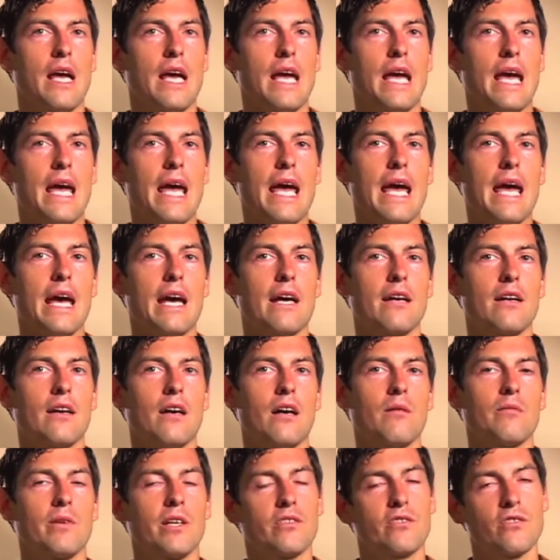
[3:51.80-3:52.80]

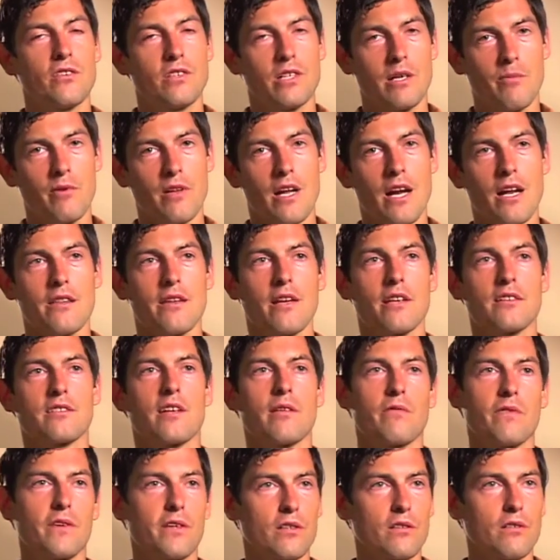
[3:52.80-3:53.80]
And they turned up a lot of things in
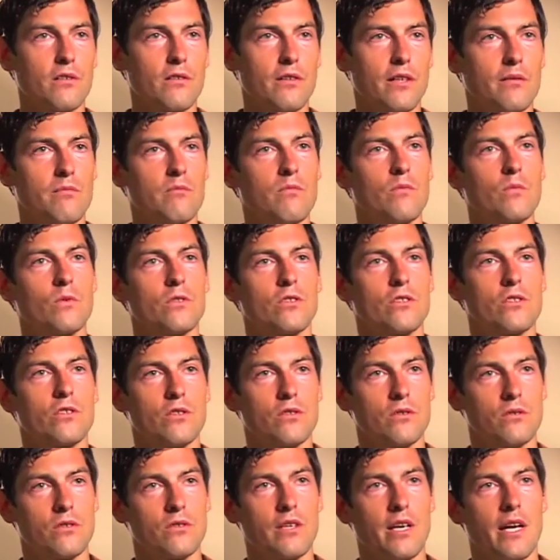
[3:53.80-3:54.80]
that vehicle that was
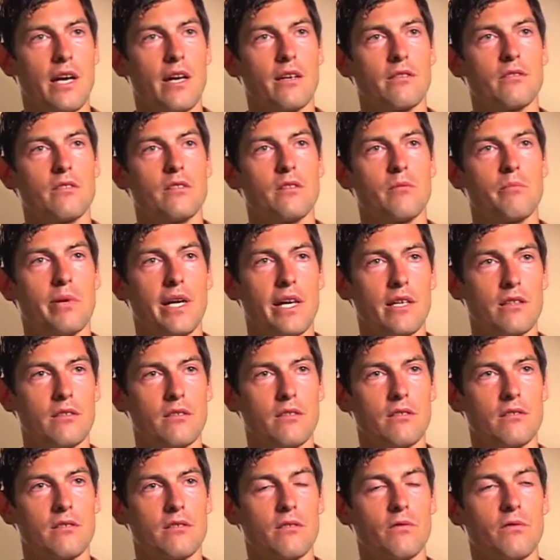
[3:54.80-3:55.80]
used as the
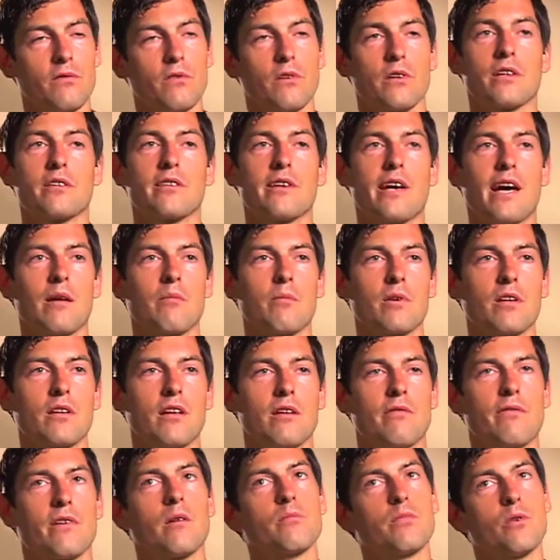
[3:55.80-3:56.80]
basis for an indictment.
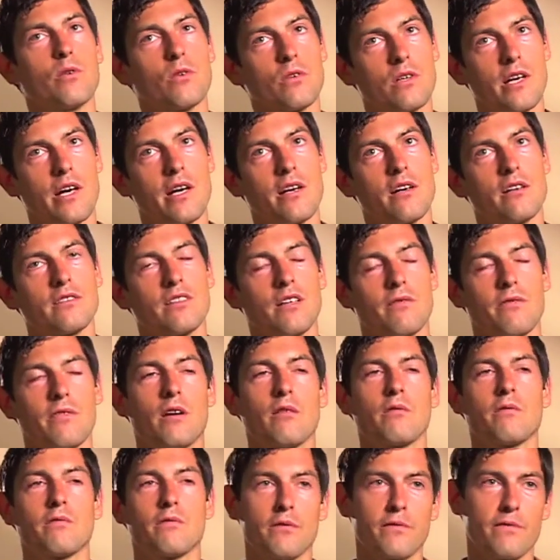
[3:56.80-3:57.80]
They found bolt cutters. They
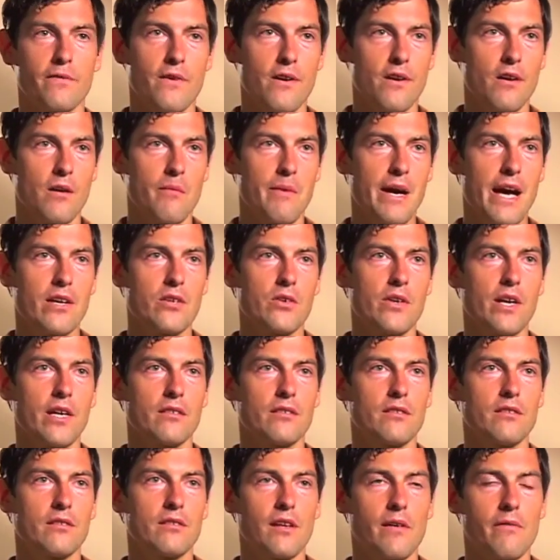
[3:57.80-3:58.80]
found fur farm
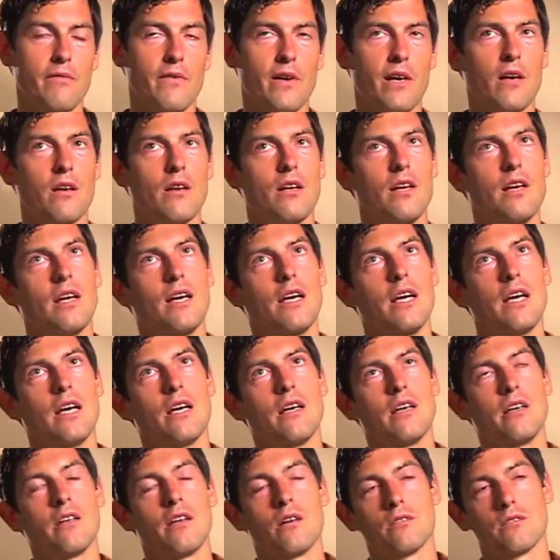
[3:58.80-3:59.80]
addresses. They found,
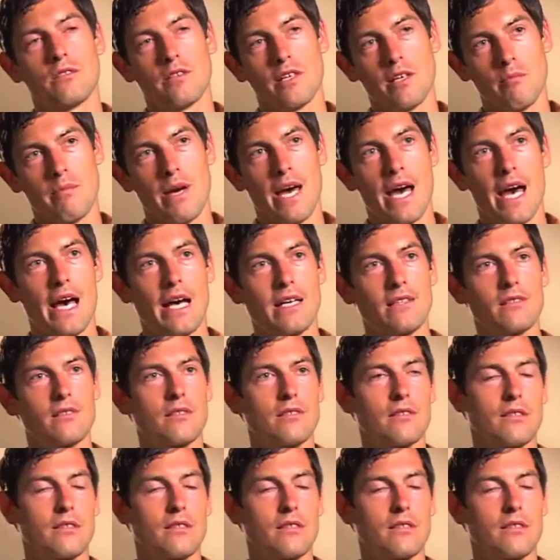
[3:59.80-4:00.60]
ski masks